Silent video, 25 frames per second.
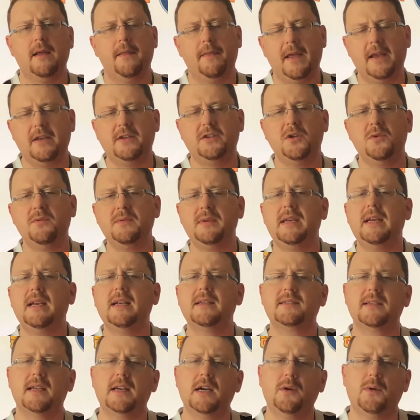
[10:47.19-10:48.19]
They do need
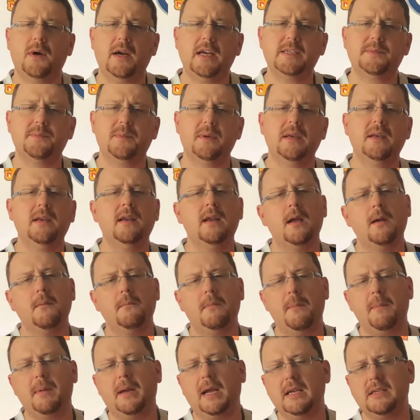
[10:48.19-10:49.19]
a center iceman,
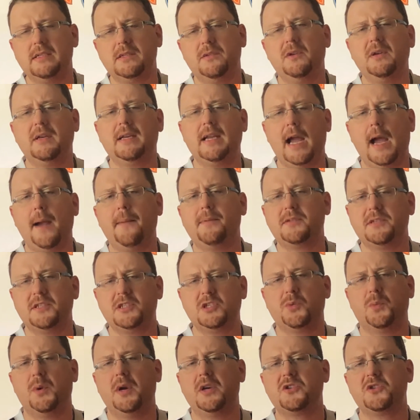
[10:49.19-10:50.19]
but because of their cap
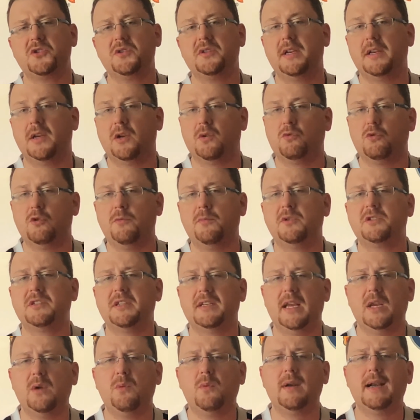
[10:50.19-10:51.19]
situation and the rumors
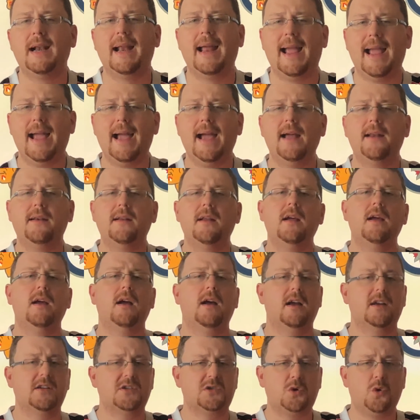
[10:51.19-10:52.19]
that they want to add
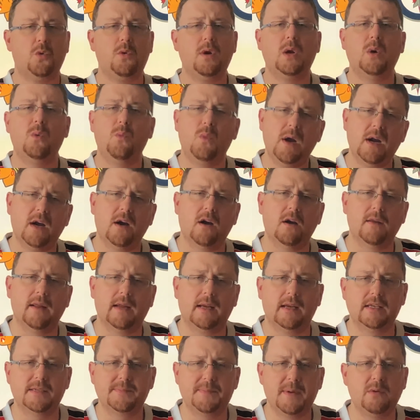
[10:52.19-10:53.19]
a scoring winger,
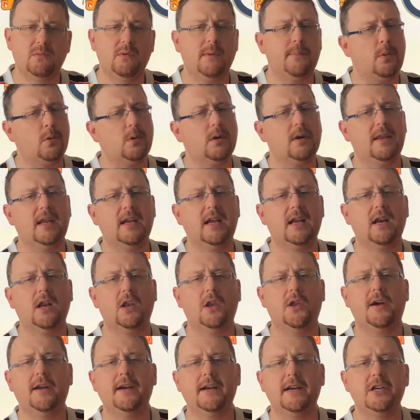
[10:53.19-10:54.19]
like it's been reported, they get
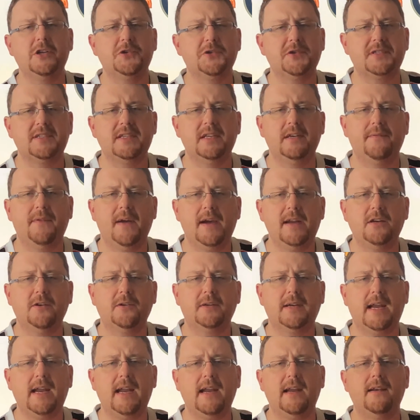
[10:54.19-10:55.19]
a lot of interest in
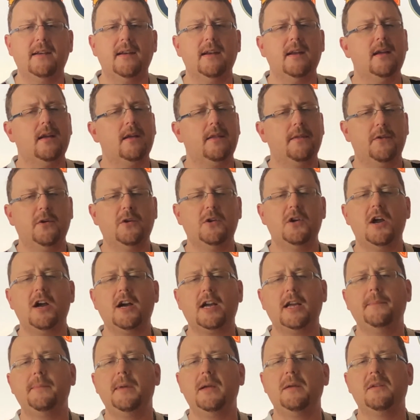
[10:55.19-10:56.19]
Evander Kane. They're
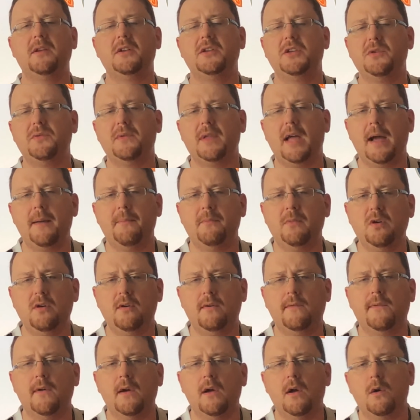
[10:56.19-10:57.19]
not going to be able to do that
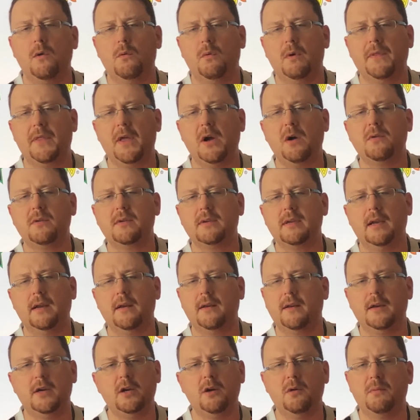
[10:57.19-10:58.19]
move without
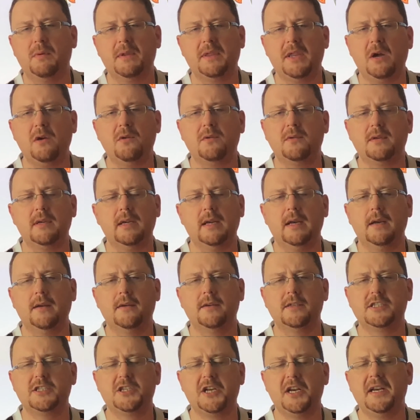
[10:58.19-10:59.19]
uh, you know without
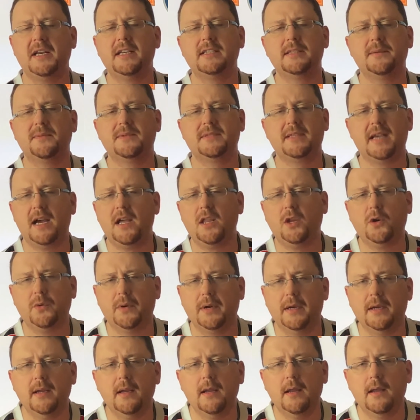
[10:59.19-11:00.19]
uh, shedding some
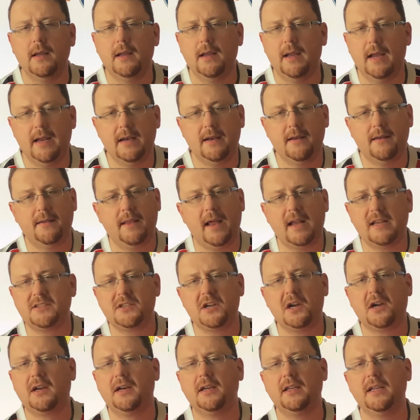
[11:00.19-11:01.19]
salary, and that's
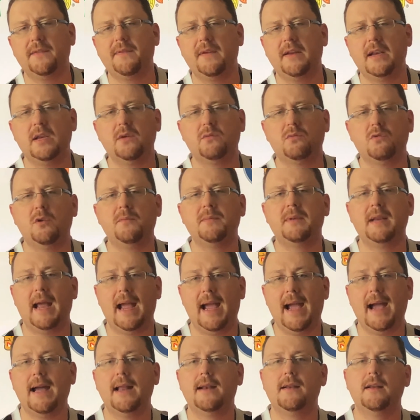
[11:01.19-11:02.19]
not going to leave any room to
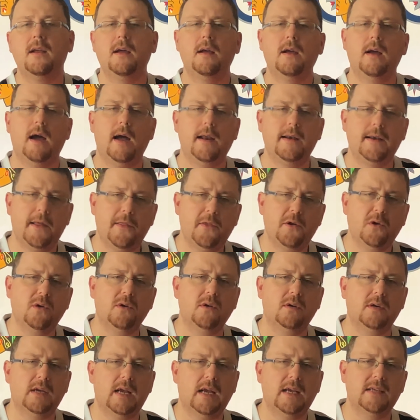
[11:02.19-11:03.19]
add
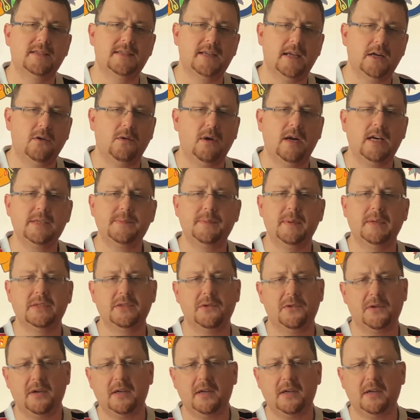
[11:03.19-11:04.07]
another uh, center iceman. So